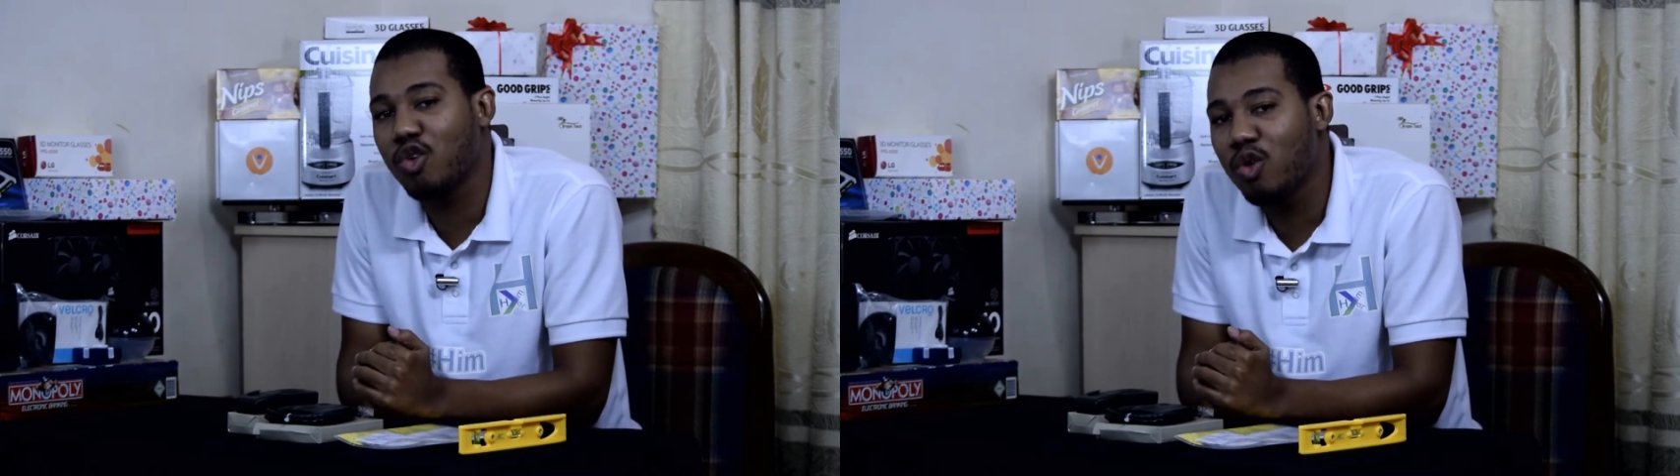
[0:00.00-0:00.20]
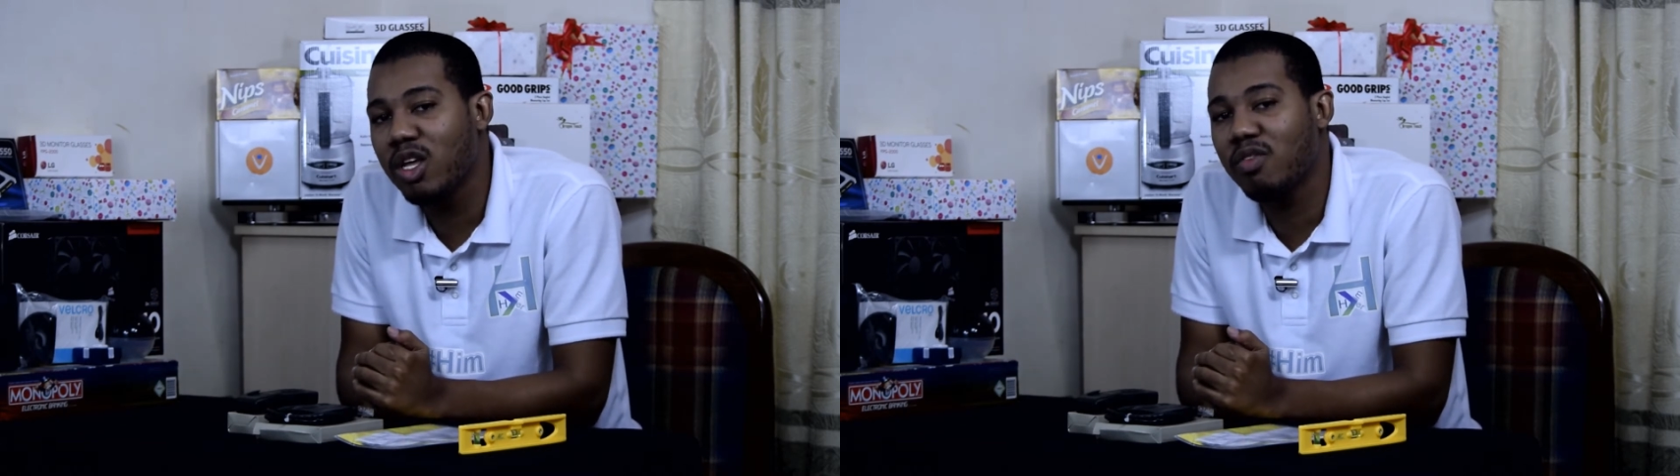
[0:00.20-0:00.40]

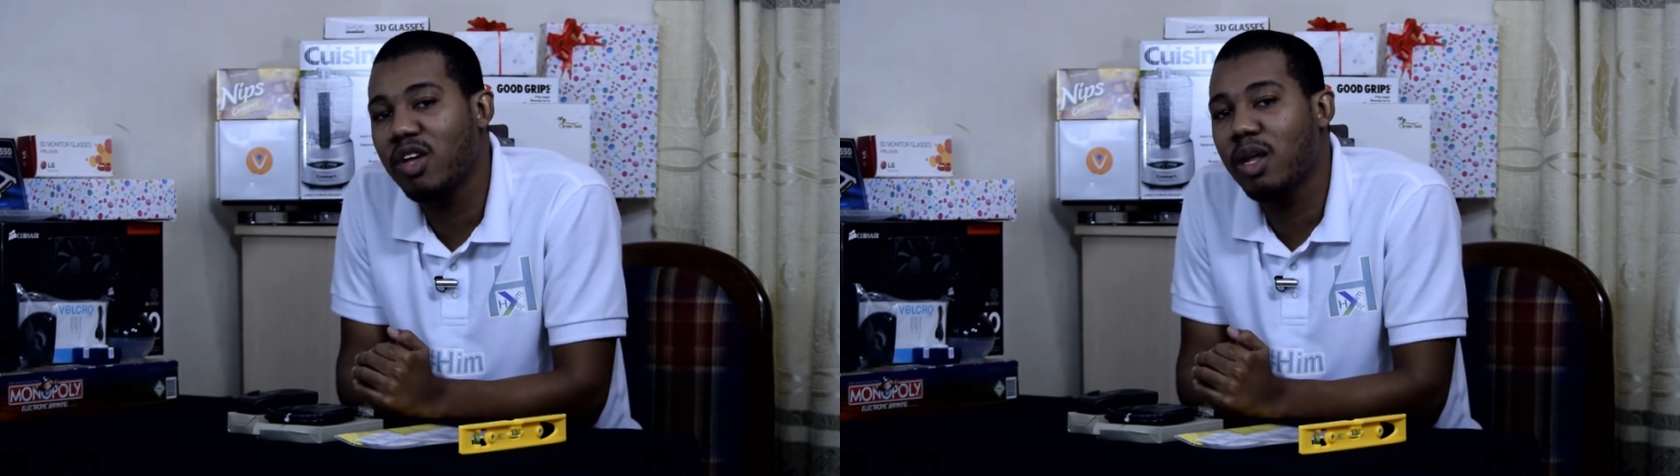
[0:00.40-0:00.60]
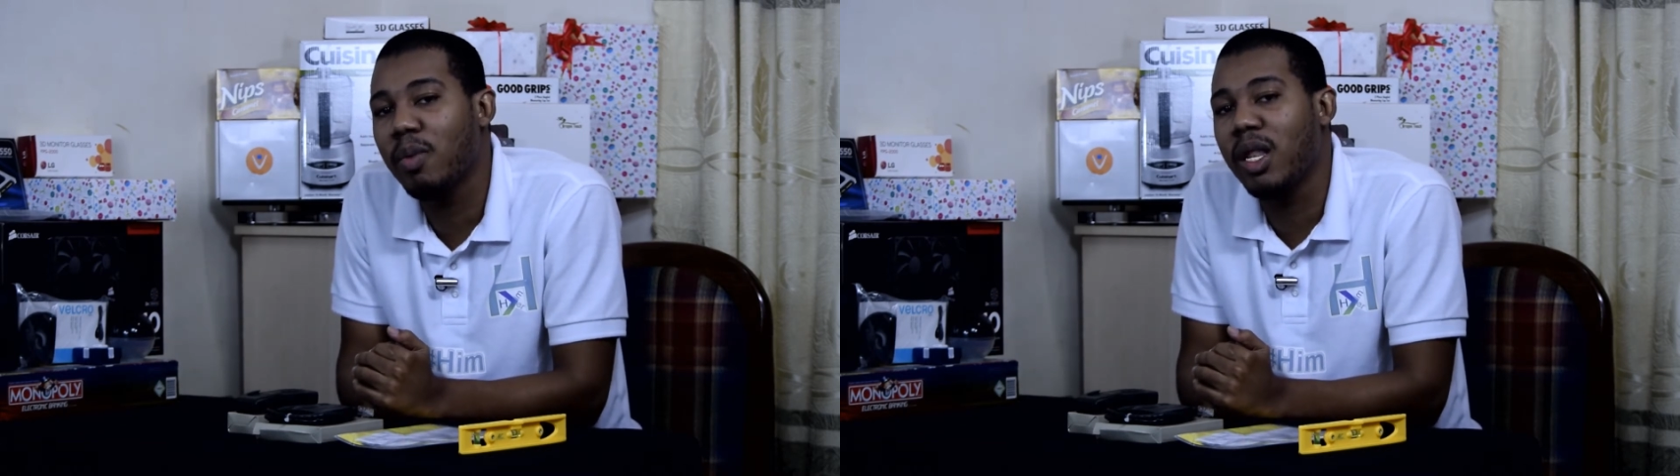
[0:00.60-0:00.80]
only
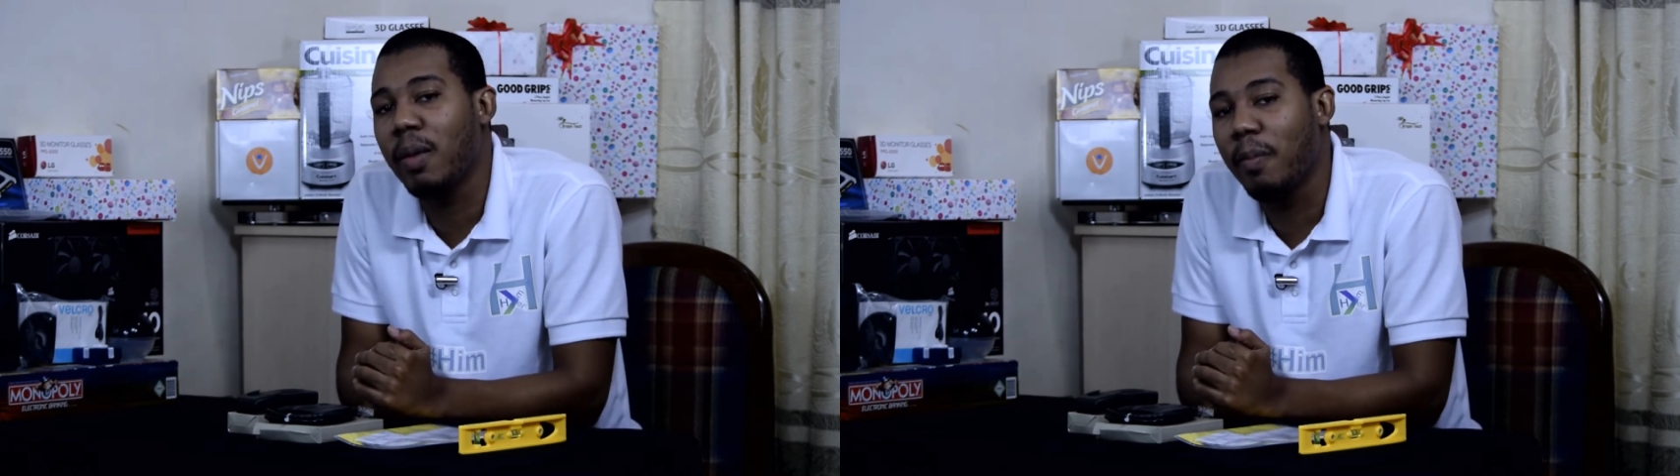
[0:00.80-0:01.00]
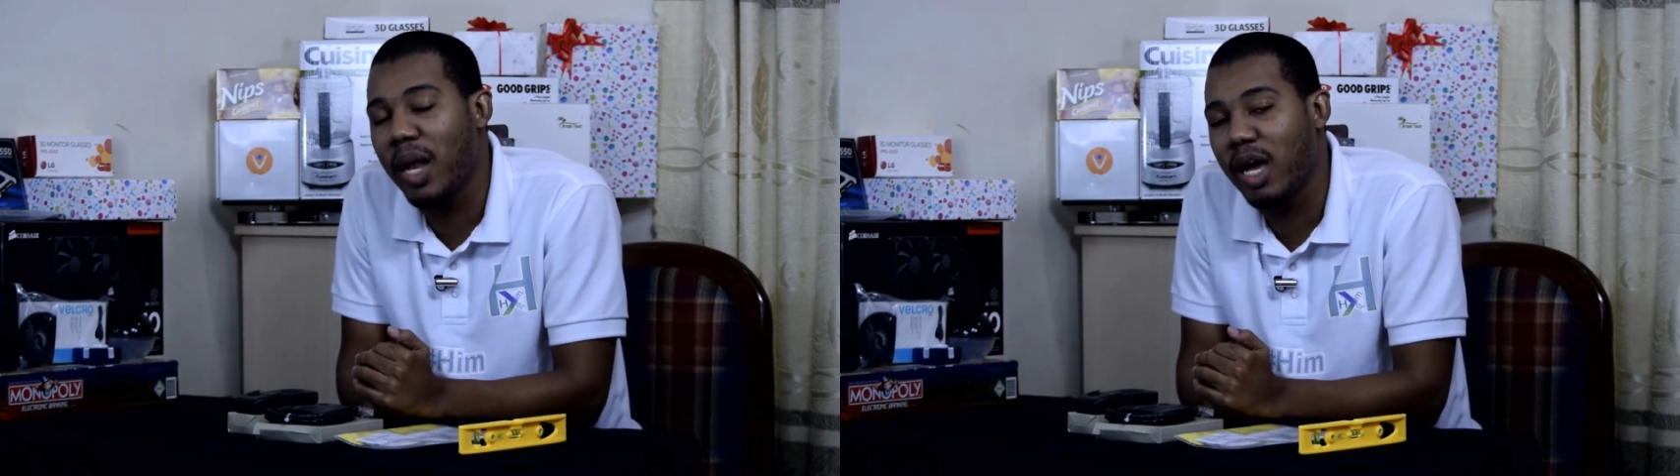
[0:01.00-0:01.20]
available
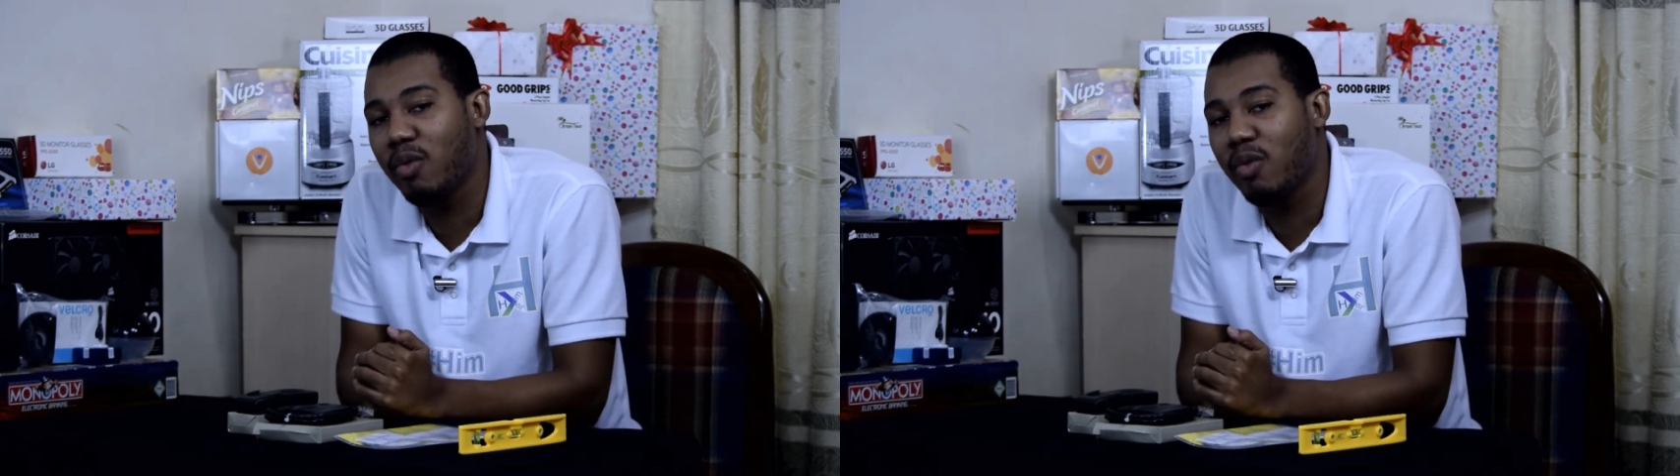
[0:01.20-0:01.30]
in black